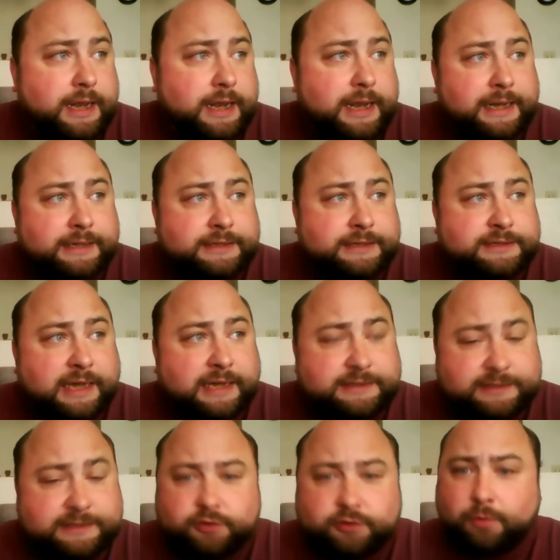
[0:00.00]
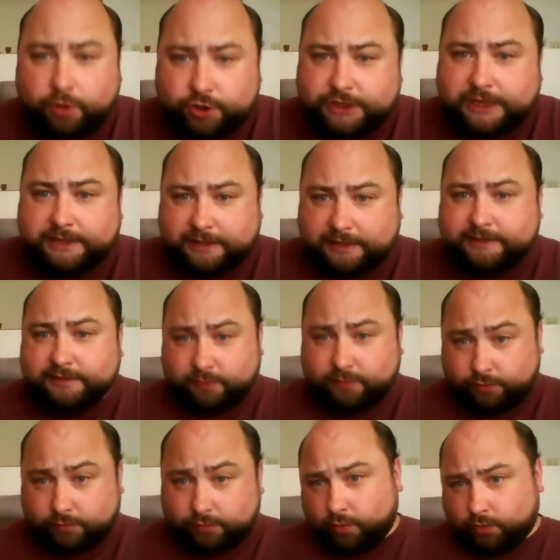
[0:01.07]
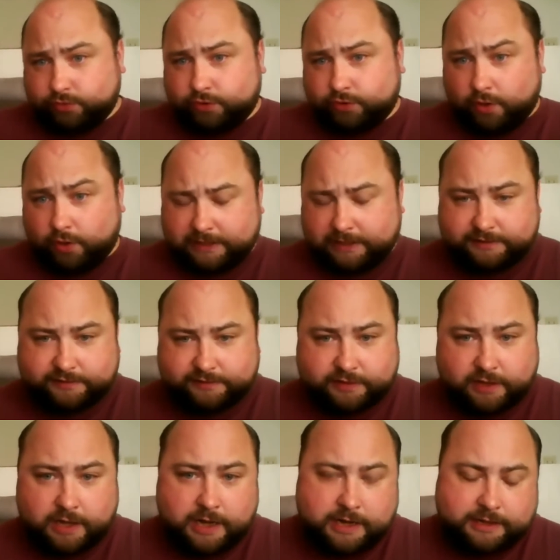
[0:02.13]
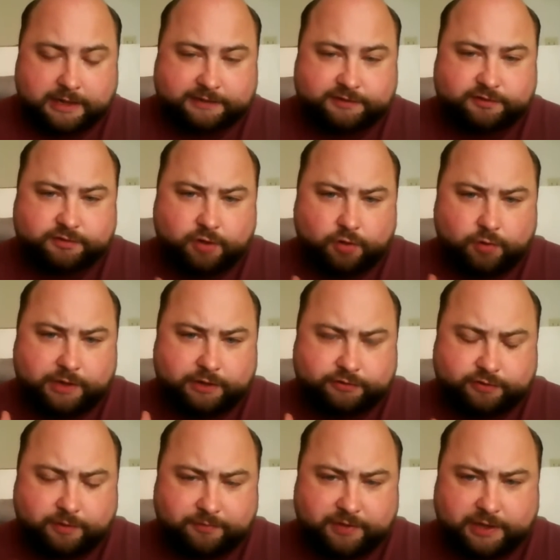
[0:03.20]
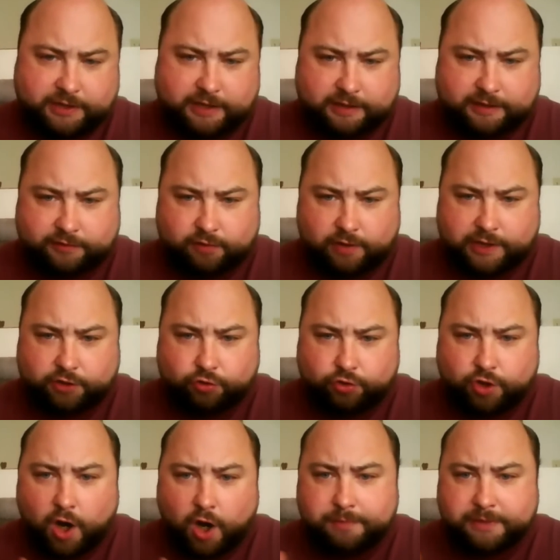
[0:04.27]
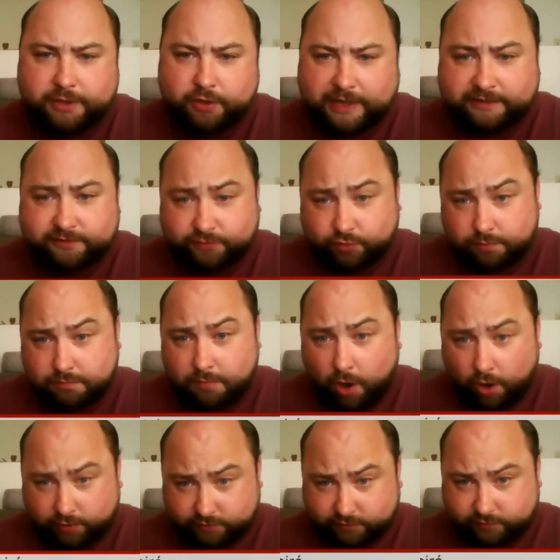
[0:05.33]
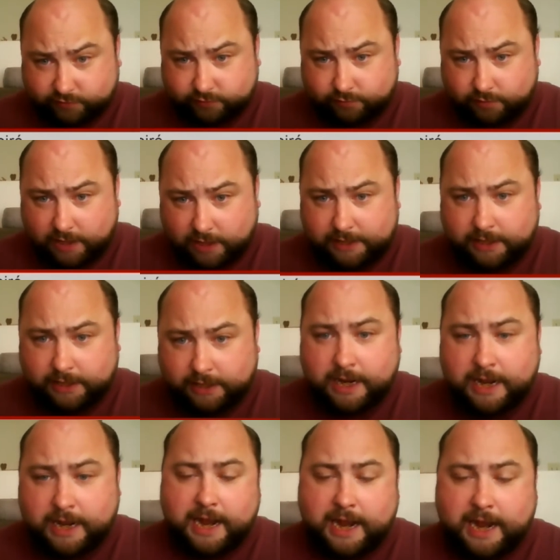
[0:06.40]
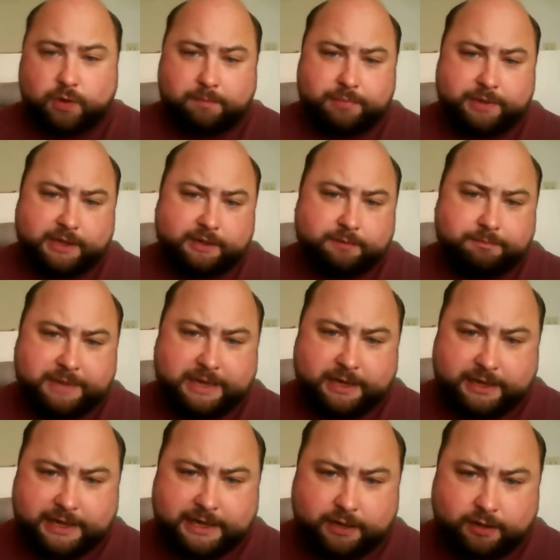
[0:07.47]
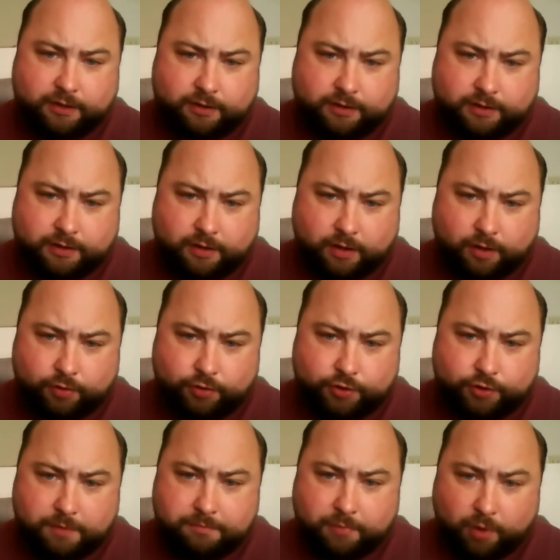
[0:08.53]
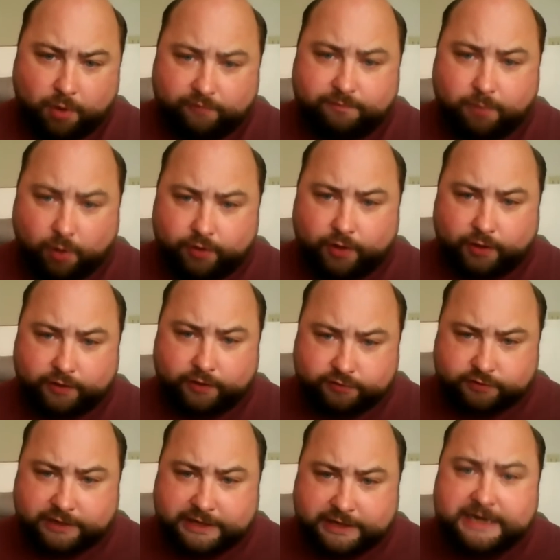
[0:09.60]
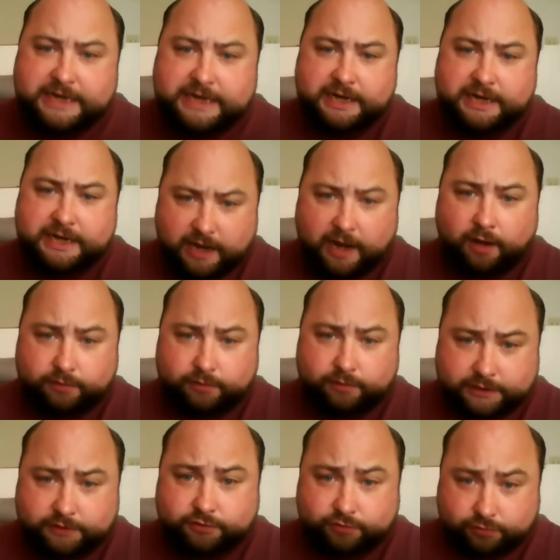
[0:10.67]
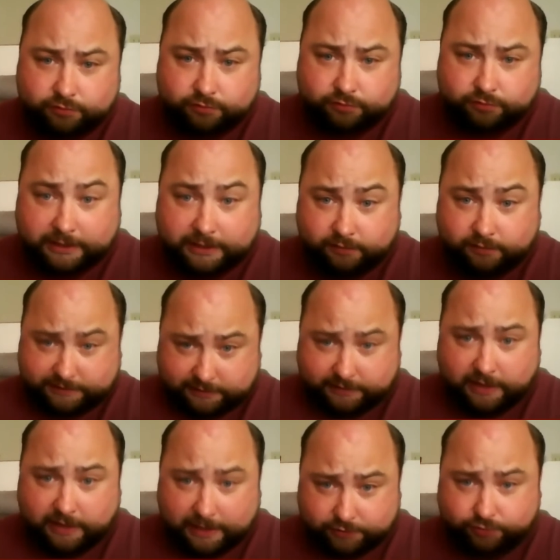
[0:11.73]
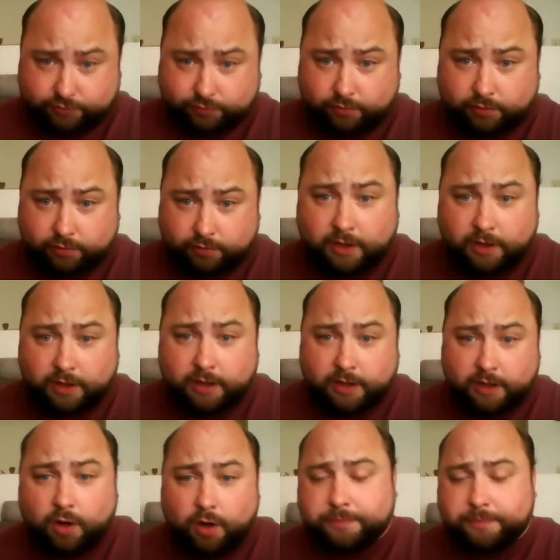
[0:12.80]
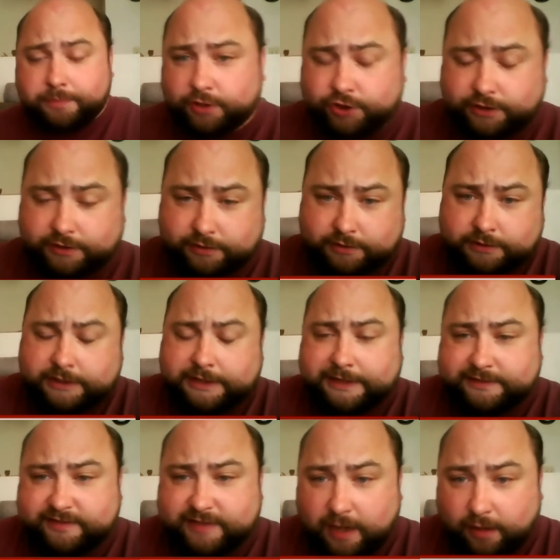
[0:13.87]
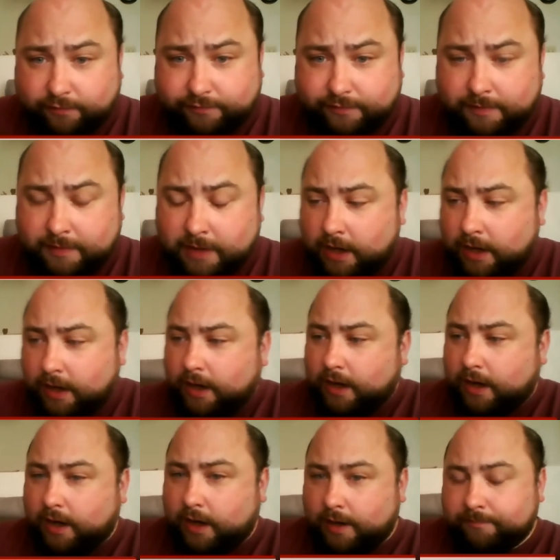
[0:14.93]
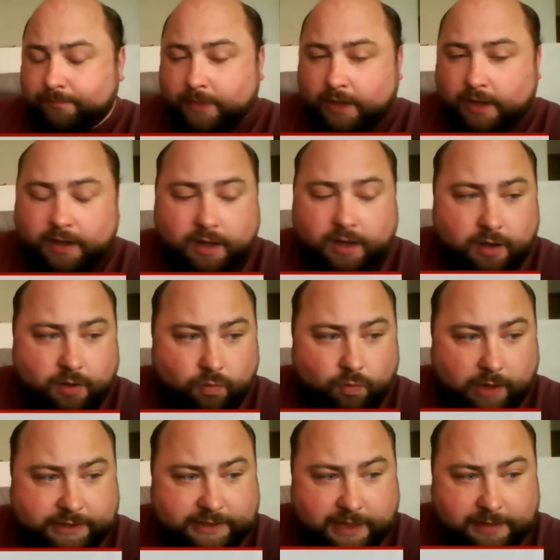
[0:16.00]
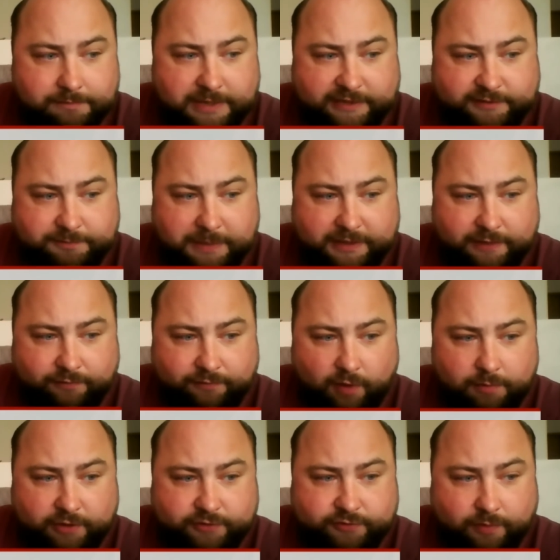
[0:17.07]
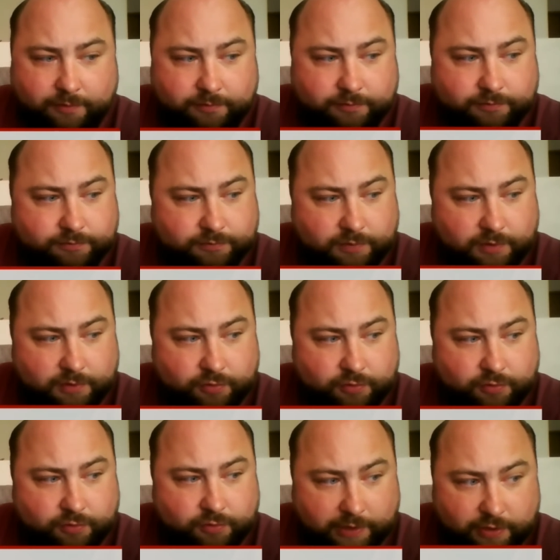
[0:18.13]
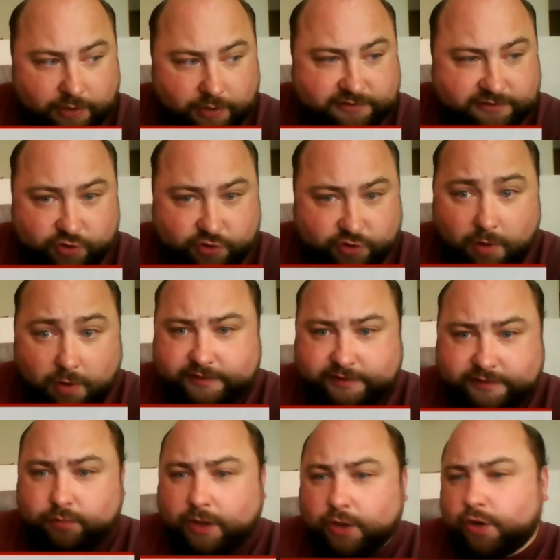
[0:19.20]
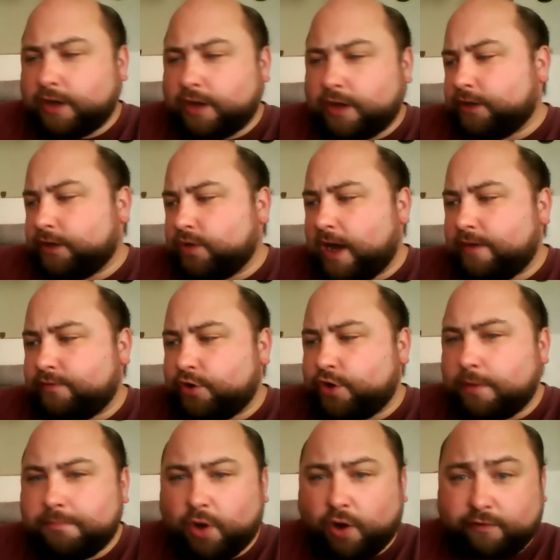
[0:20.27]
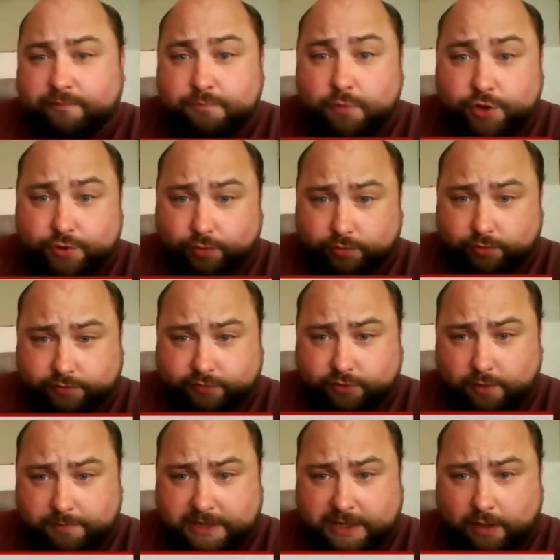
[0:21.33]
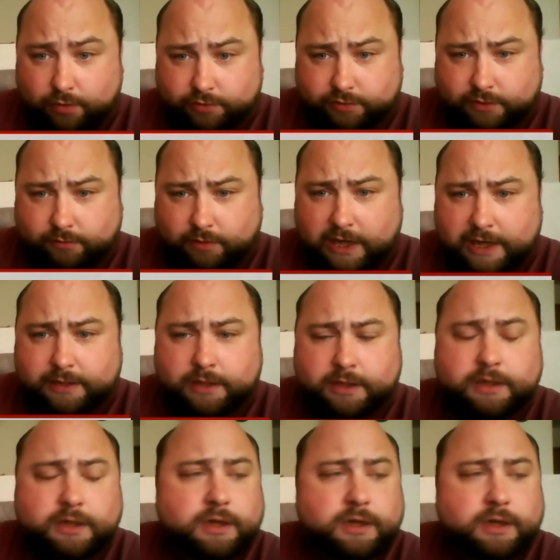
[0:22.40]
And that is a project that is on the long term. That's going something that is going to come in the next few months, right? And we're building on a number of products leading down into the actual hobby shop dungeon itself. Um, what can be expected from us from during a few months is that we're going to have a number of modules coming out, right?